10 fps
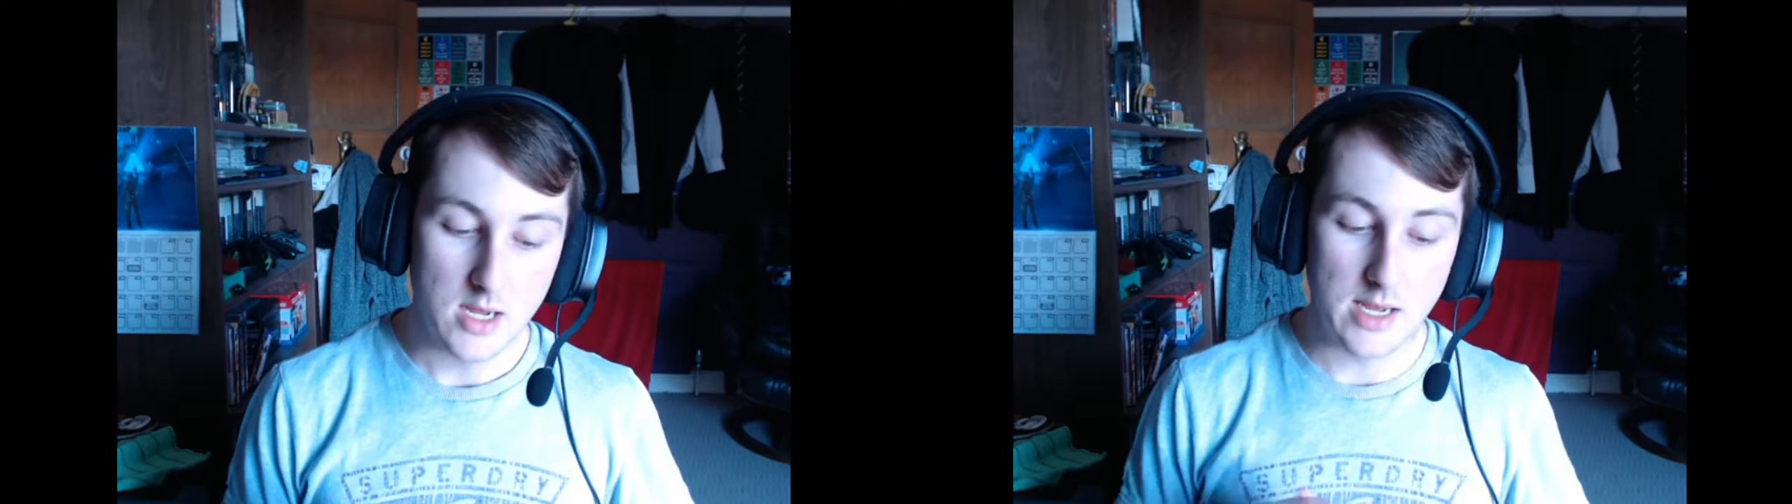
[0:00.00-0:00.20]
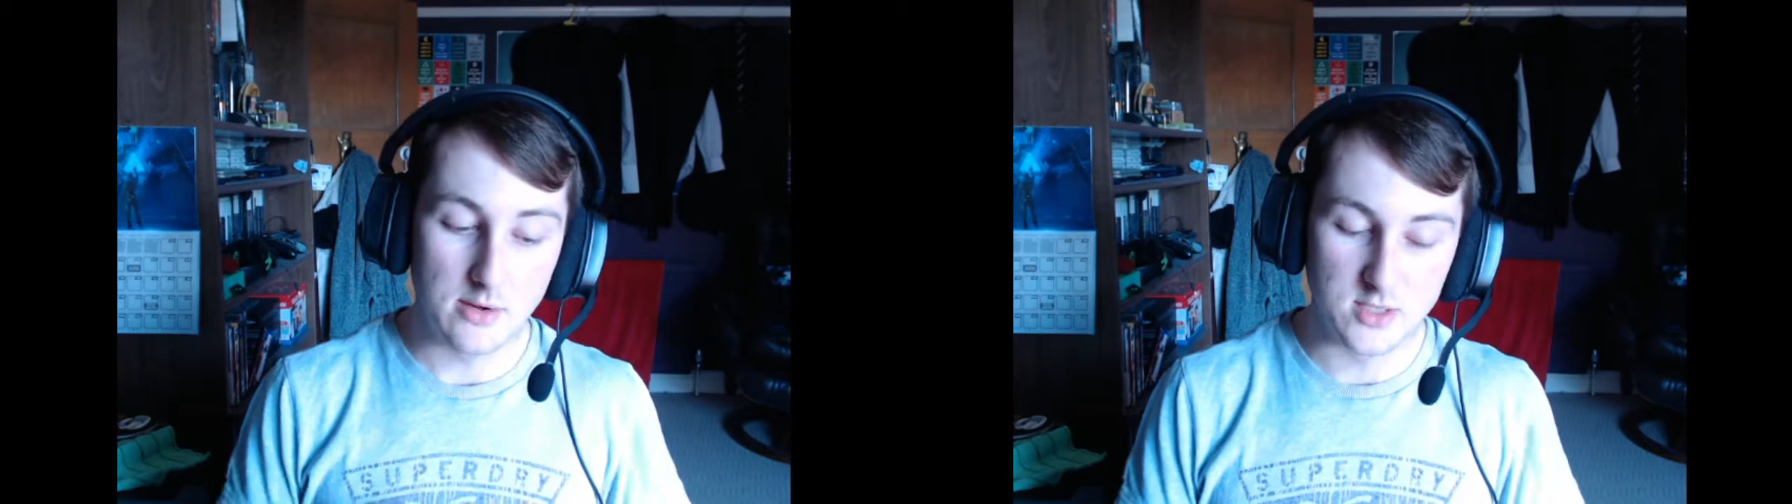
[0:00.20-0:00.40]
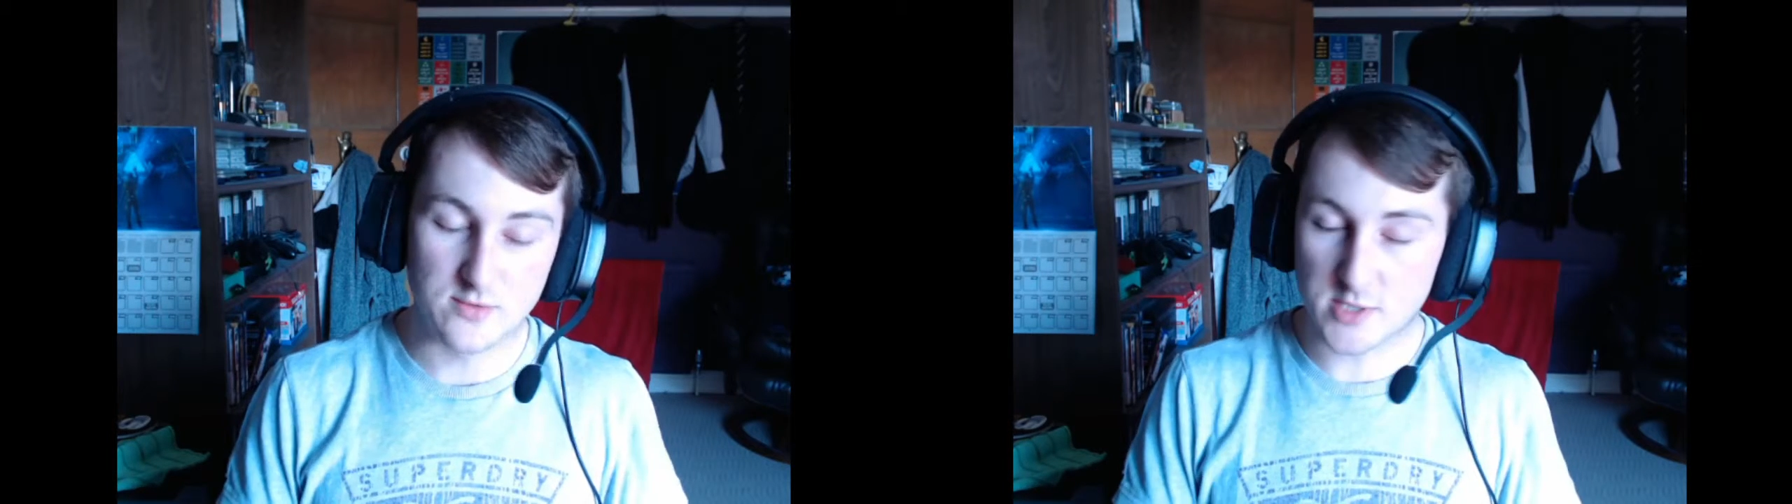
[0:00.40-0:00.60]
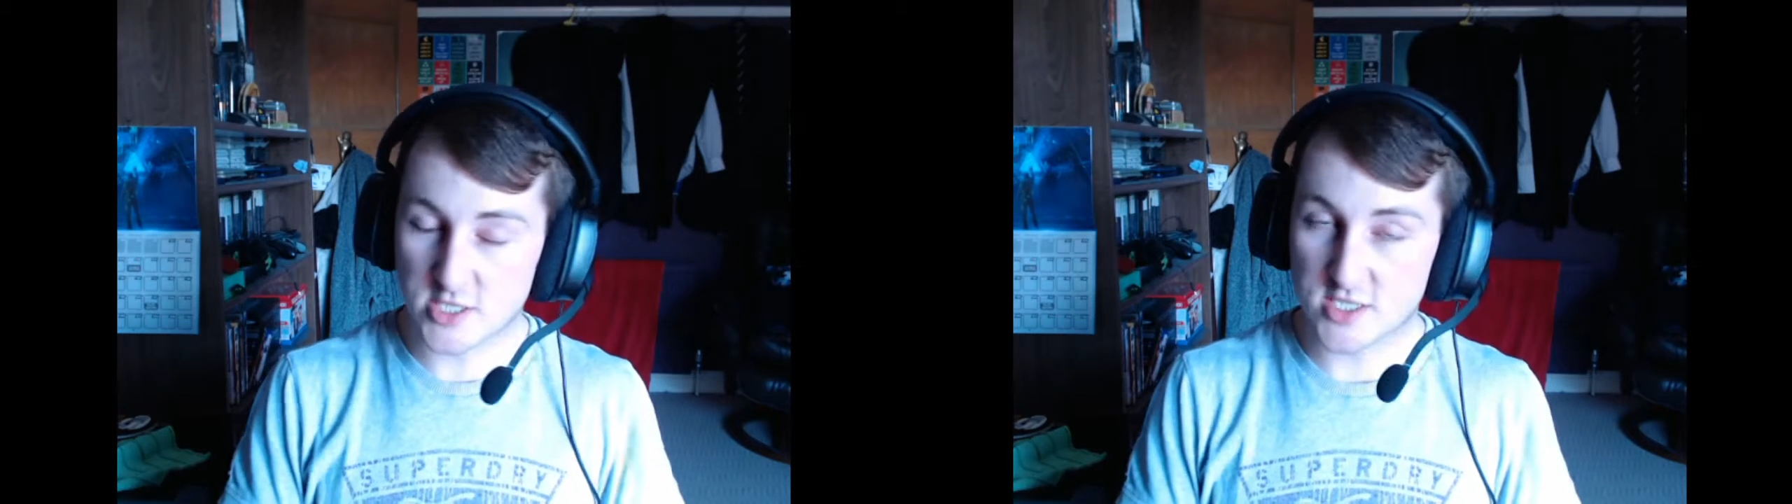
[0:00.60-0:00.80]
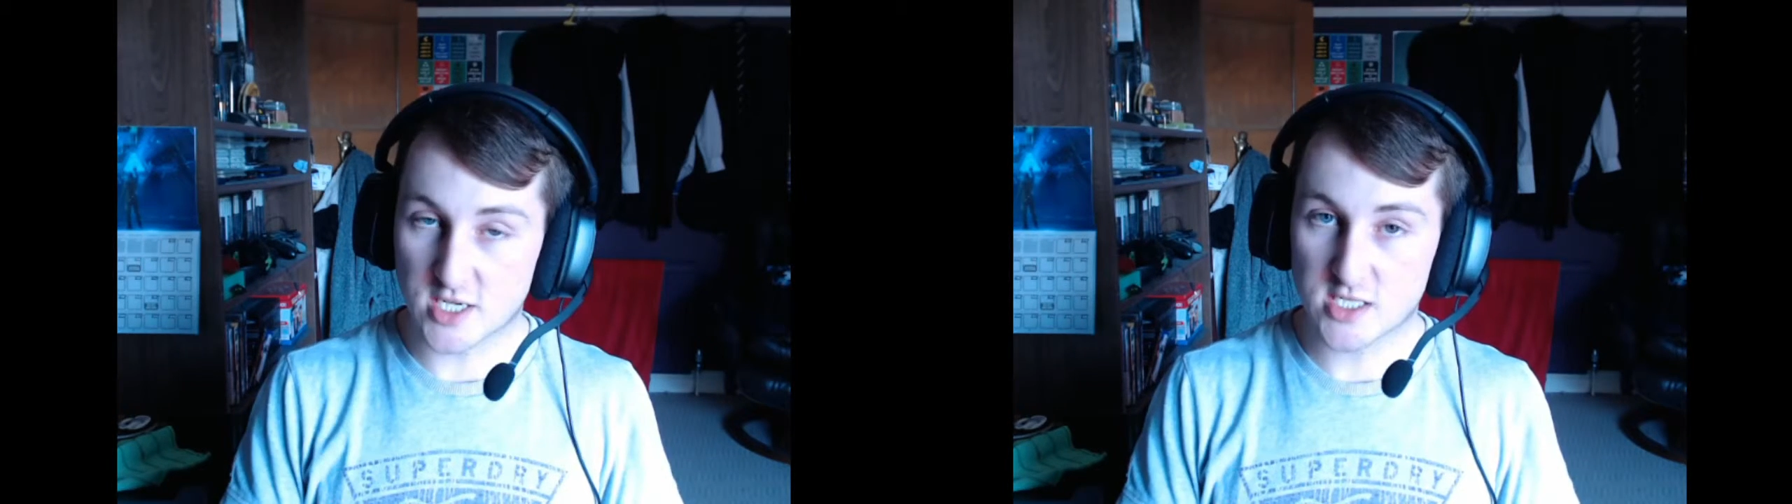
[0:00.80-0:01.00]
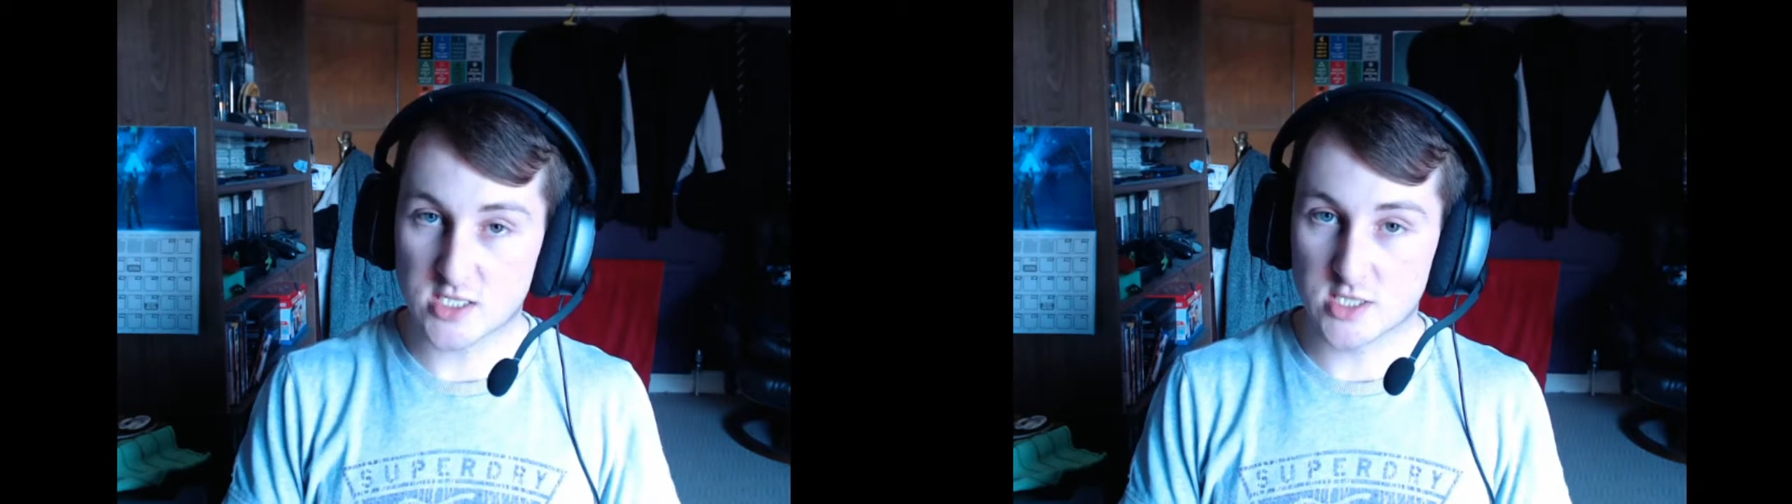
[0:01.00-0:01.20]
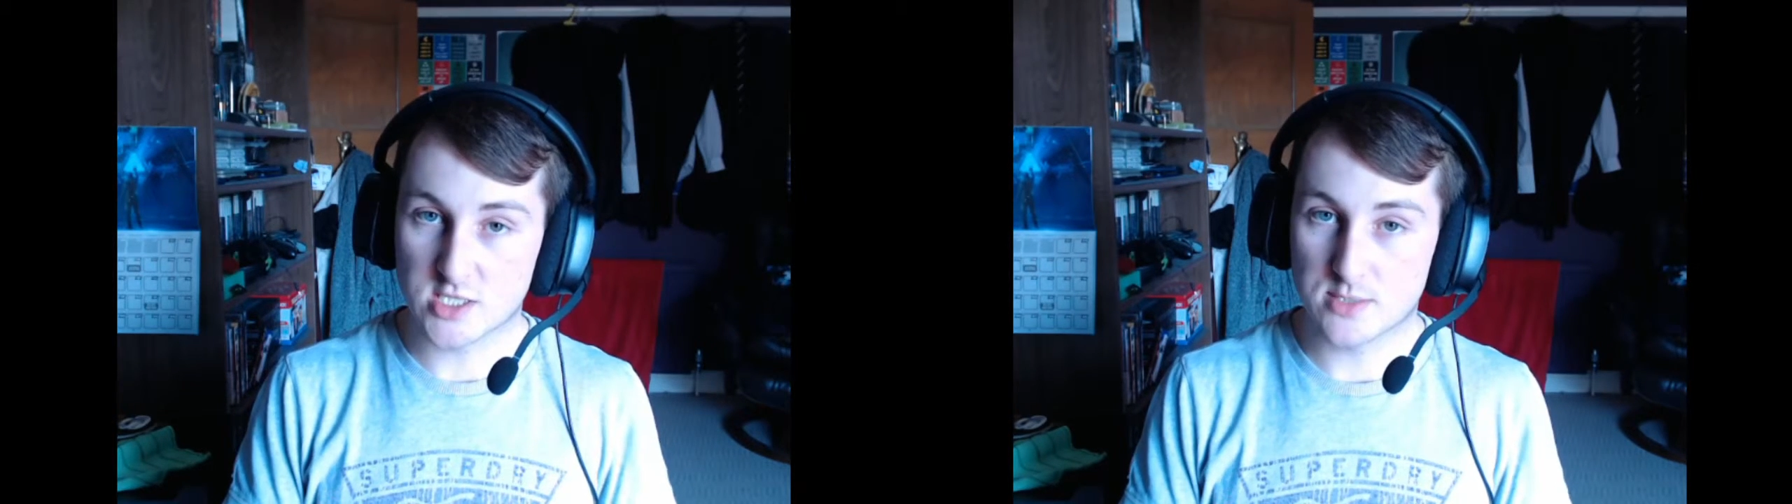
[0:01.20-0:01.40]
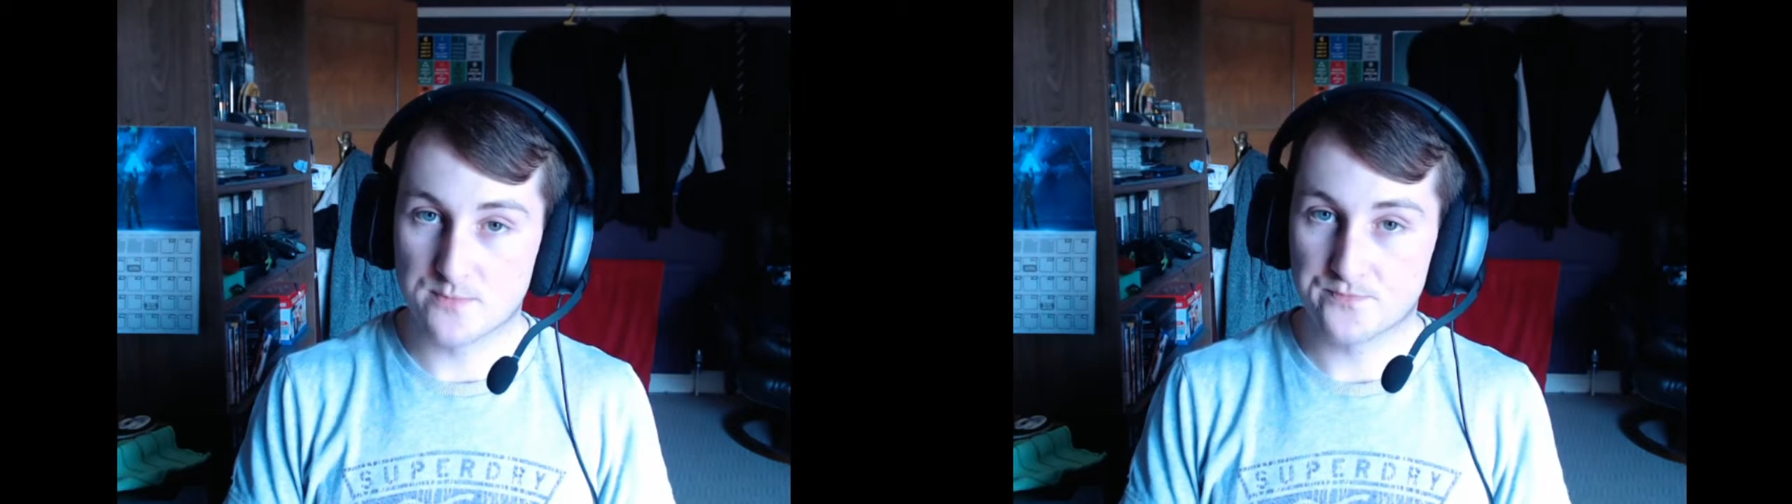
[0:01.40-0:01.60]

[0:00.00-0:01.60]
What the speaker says: It was the conciseness